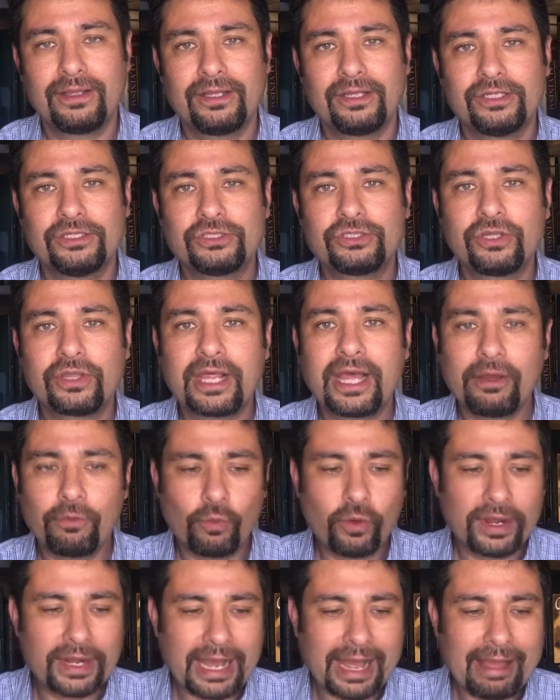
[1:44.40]
so that
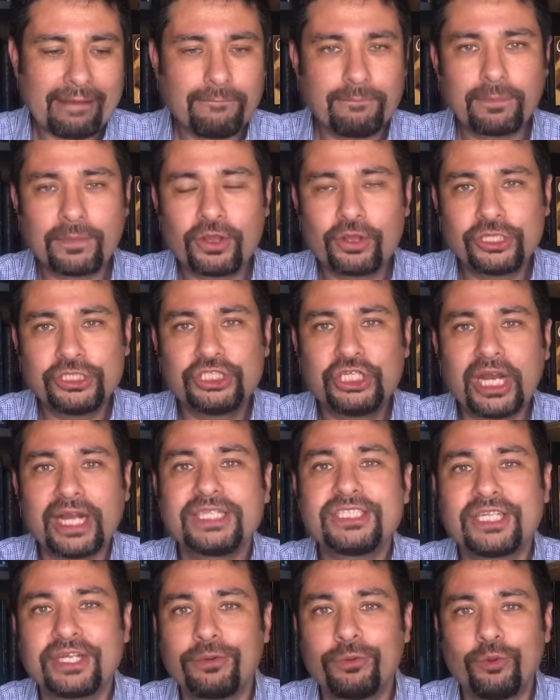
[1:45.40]
when I'm
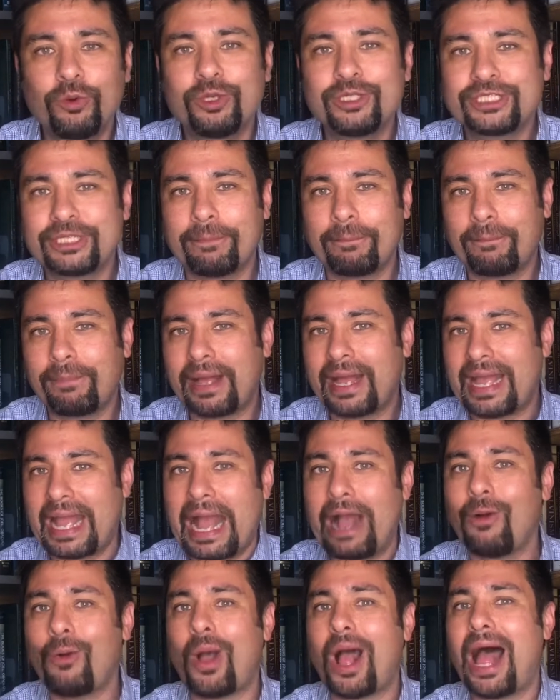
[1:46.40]
judging worship by
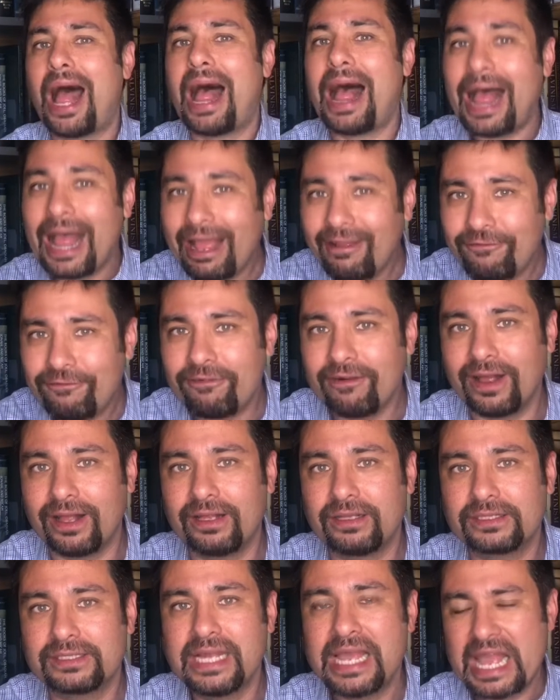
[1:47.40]
how I
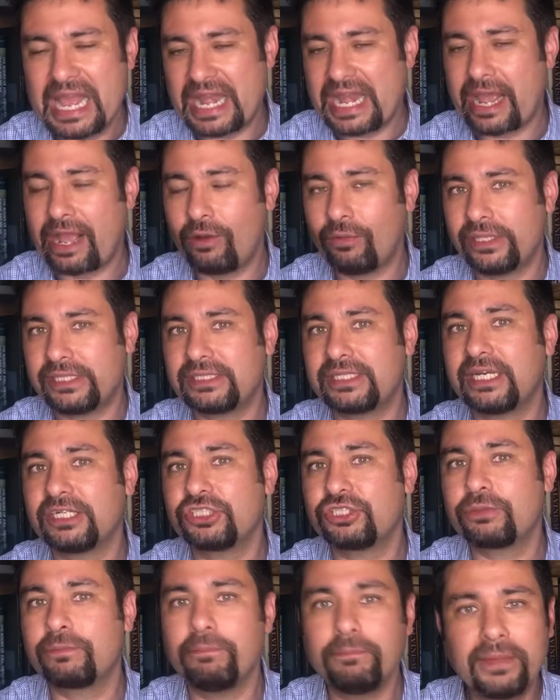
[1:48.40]
felt and how it
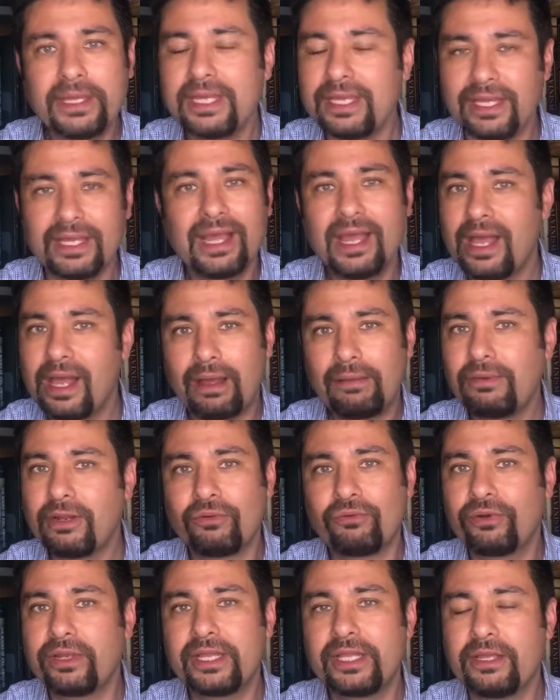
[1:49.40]
touched me, I'm not
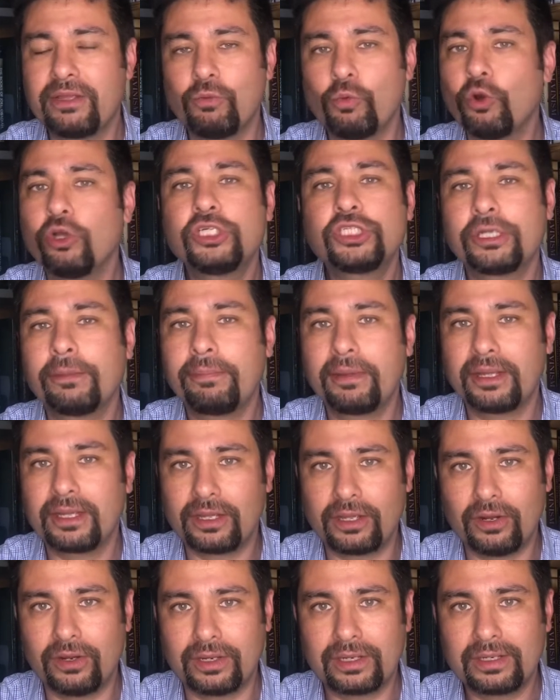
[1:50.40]
really worshiping
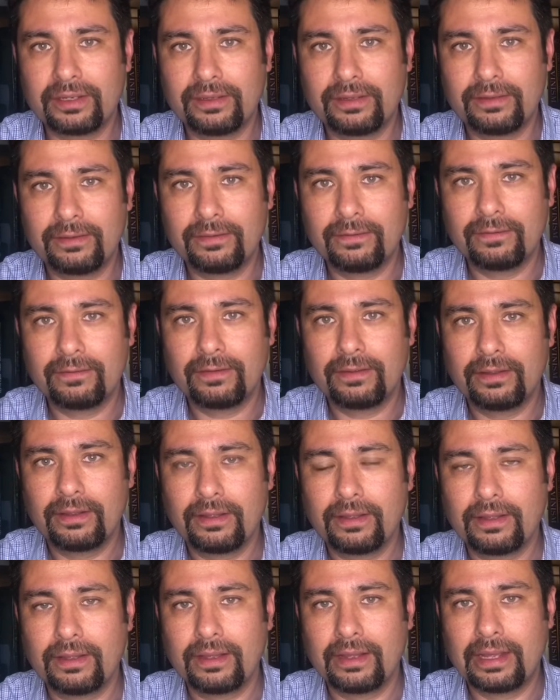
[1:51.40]
God.
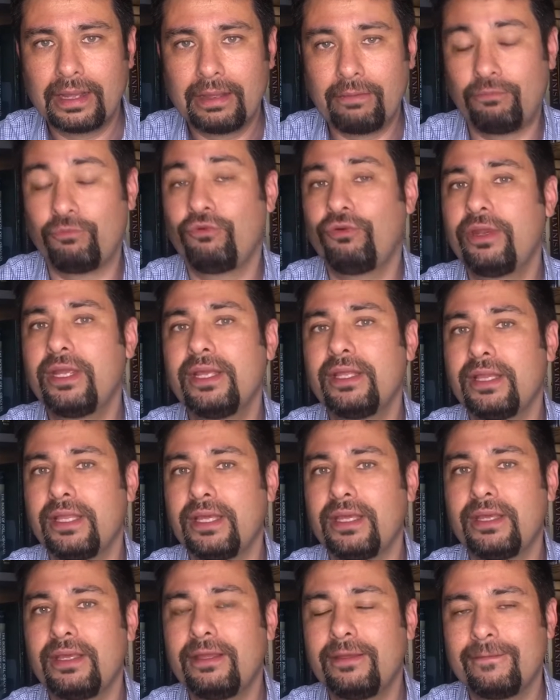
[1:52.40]
I'm
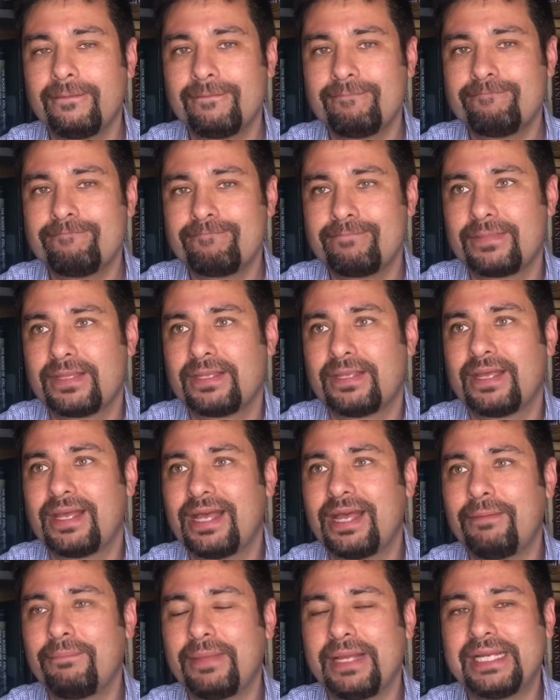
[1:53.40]
really
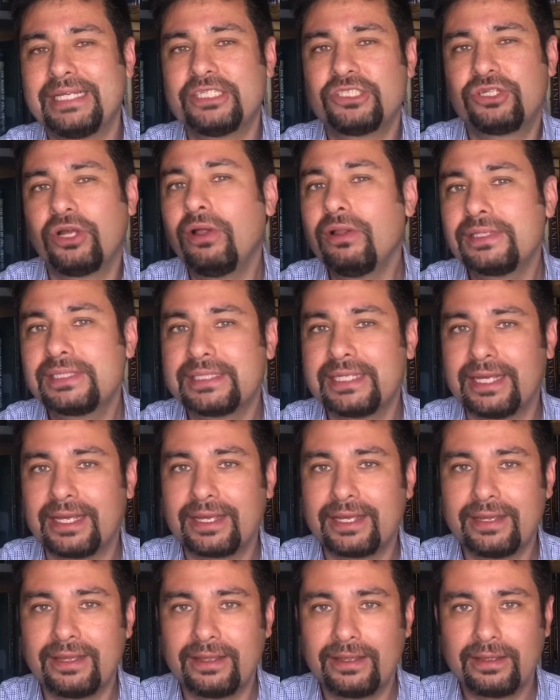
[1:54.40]
um,
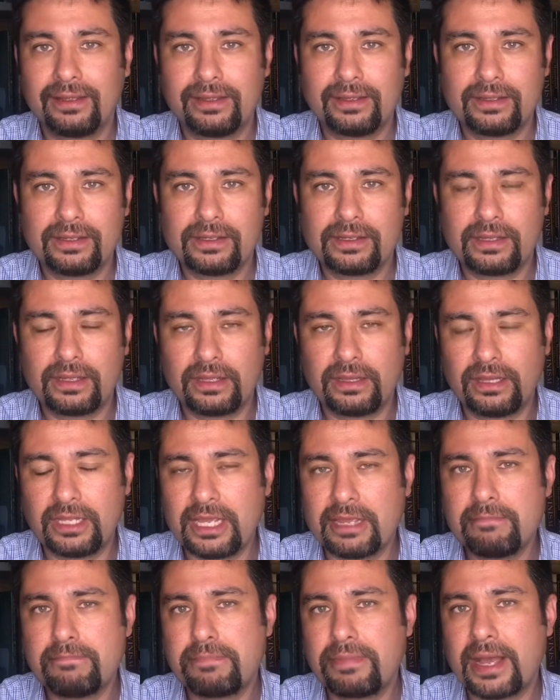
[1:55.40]
exalting in the
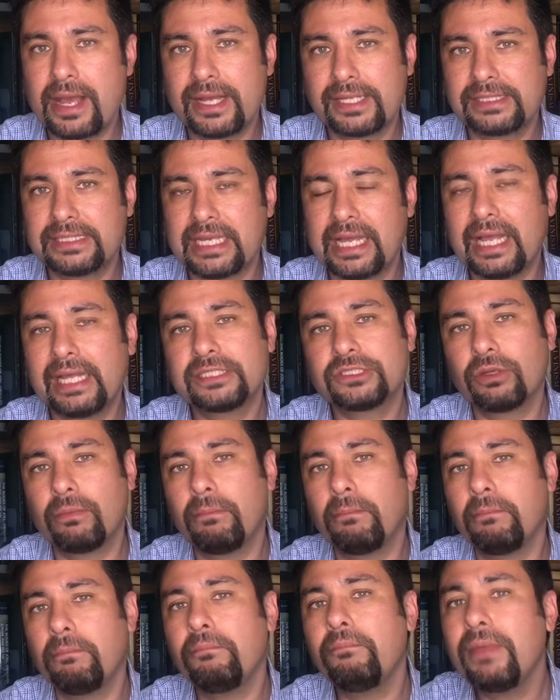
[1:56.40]
impact it has
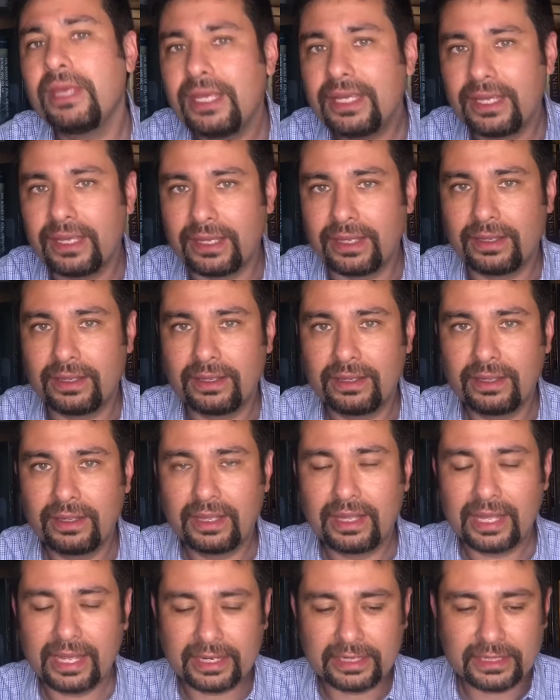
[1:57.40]
on me.
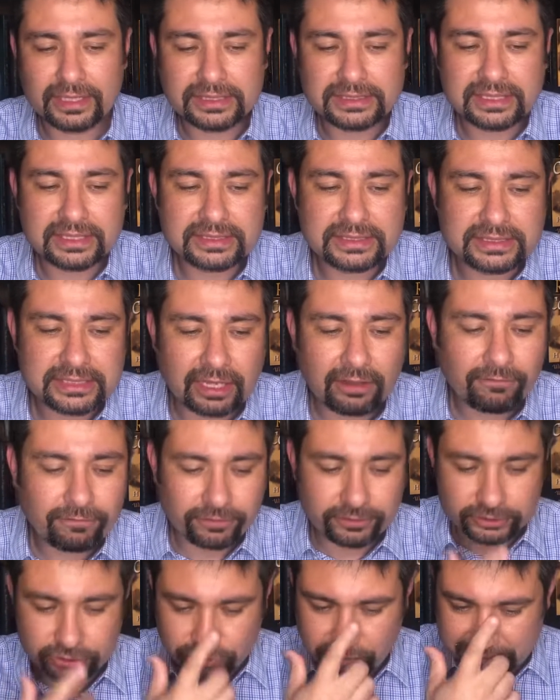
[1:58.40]
And there's a self
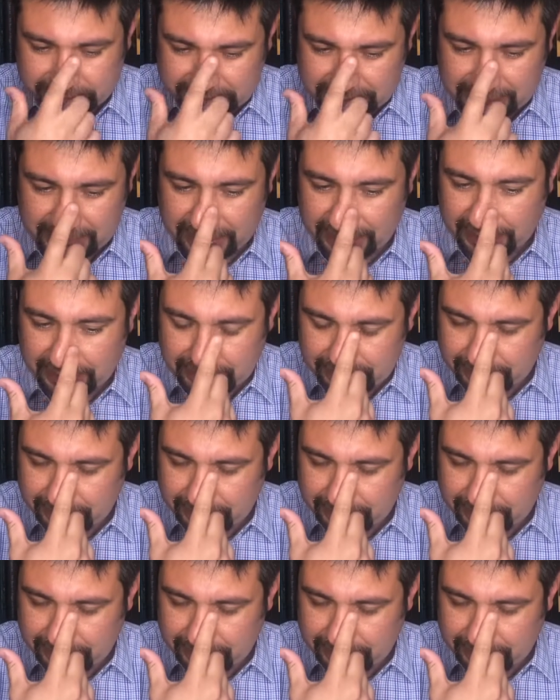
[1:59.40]
interest there.